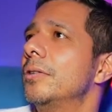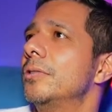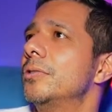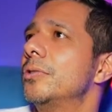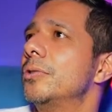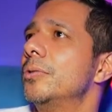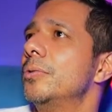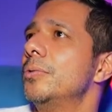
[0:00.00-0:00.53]

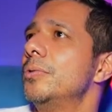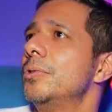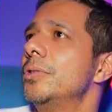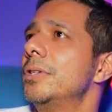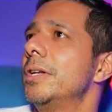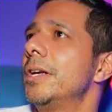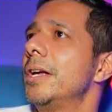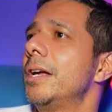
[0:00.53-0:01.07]

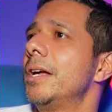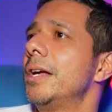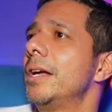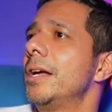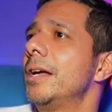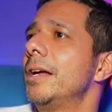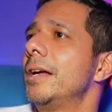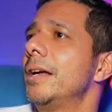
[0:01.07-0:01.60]

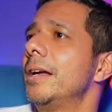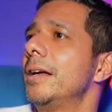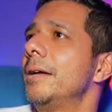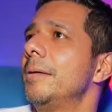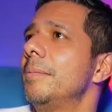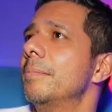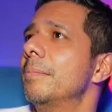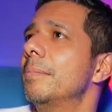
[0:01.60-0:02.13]
Tuesday,
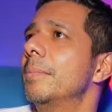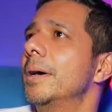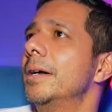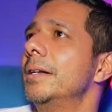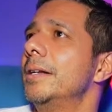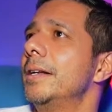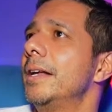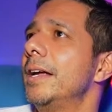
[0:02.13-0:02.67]

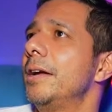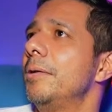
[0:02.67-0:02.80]
Monday.